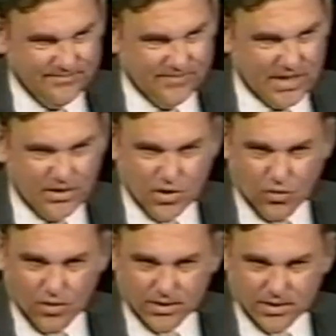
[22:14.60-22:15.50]
that no
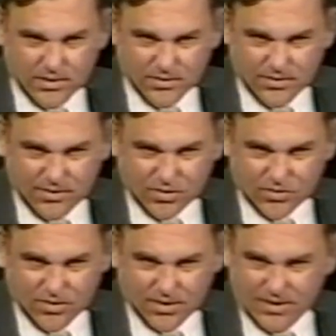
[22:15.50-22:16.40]
one can
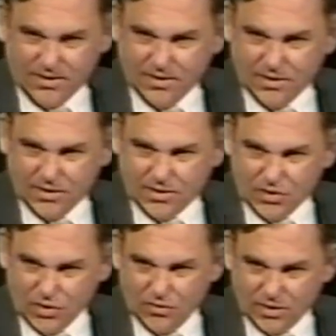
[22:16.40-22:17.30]
destroy you